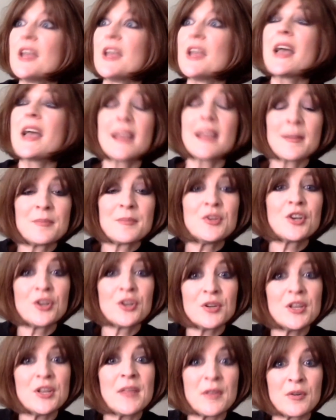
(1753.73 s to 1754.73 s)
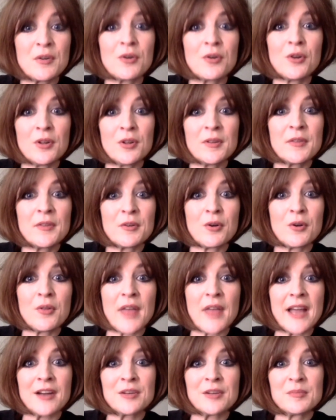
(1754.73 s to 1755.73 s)
Yeah, you can. They're
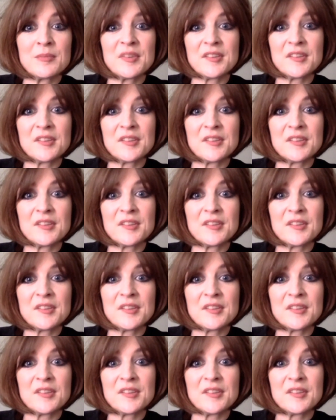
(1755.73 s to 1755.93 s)
all there.